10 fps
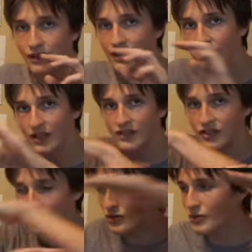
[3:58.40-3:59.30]
is
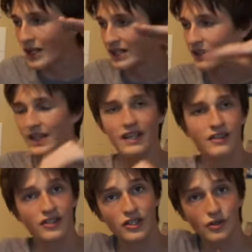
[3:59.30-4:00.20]
straight, like it's
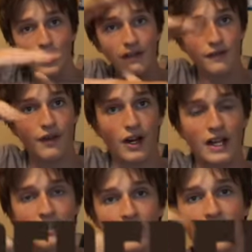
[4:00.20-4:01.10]
a straight font.
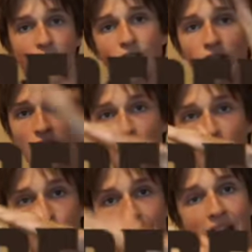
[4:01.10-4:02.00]
It's very
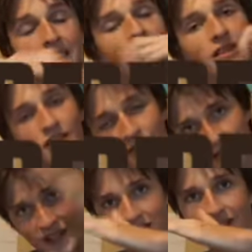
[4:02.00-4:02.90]
compact. It fits